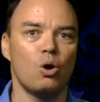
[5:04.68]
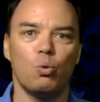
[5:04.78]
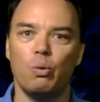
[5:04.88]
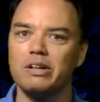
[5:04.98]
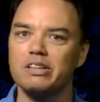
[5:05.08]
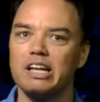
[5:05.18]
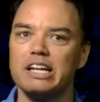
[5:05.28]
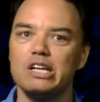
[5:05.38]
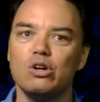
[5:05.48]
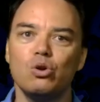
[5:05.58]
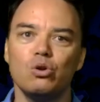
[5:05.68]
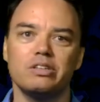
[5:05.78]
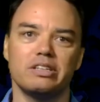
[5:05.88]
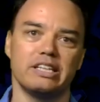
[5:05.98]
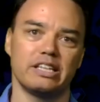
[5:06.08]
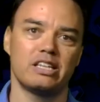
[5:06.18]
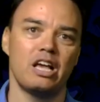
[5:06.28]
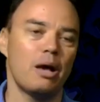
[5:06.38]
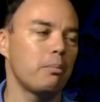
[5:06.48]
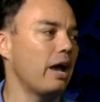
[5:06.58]
One study looked at this
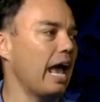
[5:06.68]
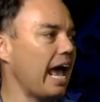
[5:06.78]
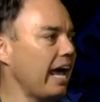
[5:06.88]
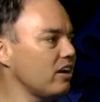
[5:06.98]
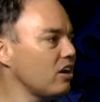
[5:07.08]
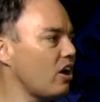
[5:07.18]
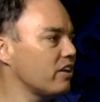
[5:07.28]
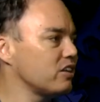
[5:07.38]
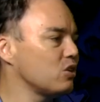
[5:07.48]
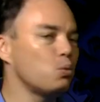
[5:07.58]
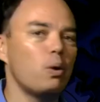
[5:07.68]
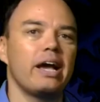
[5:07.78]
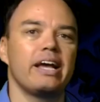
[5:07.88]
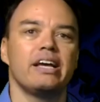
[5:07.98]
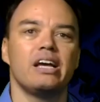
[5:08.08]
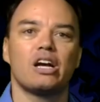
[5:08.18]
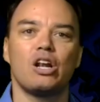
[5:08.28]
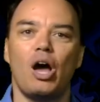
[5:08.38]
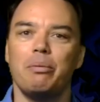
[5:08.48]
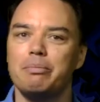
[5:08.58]
by analysing the way
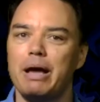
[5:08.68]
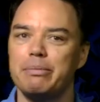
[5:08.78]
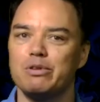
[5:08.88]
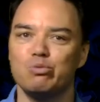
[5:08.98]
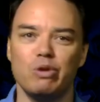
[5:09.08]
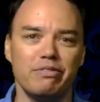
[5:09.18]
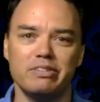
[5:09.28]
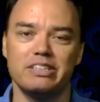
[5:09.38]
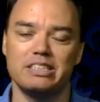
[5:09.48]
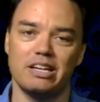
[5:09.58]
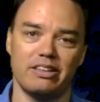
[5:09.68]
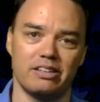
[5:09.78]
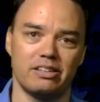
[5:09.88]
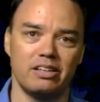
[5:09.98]
climate papers reference each other.